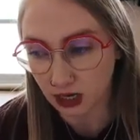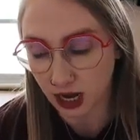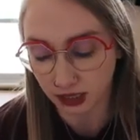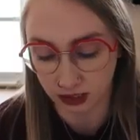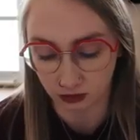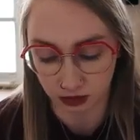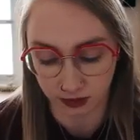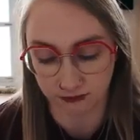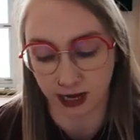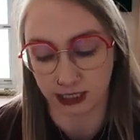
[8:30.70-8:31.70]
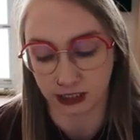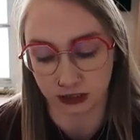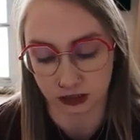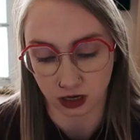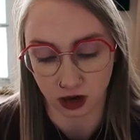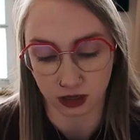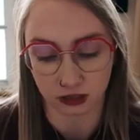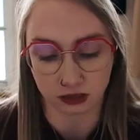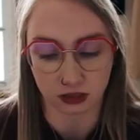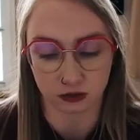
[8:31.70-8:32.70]
I think with me finding his dog
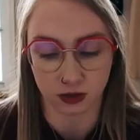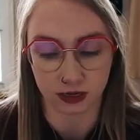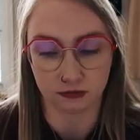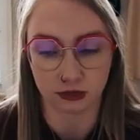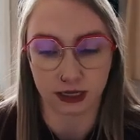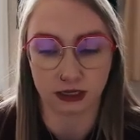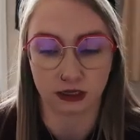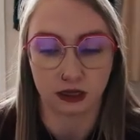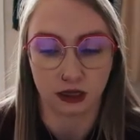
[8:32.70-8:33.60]
is his way of like,